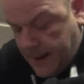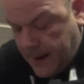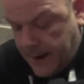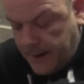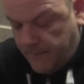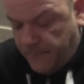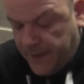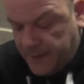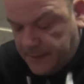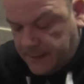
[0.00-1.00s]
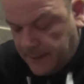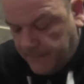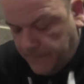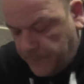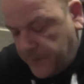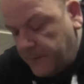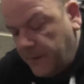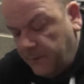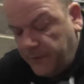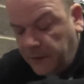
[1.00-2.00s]
and it fits. And
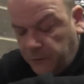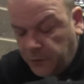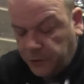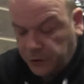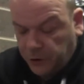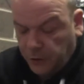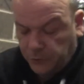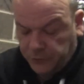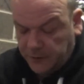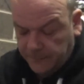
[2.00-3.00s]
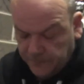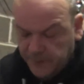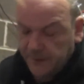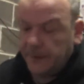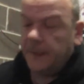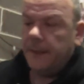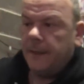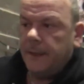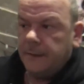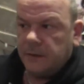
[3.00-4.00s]
that Velcro just holds it
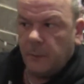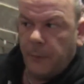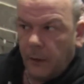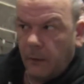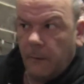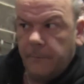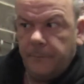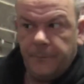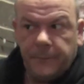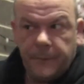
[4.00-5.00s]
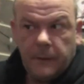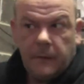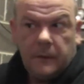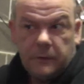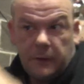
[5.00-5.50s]
in support. So it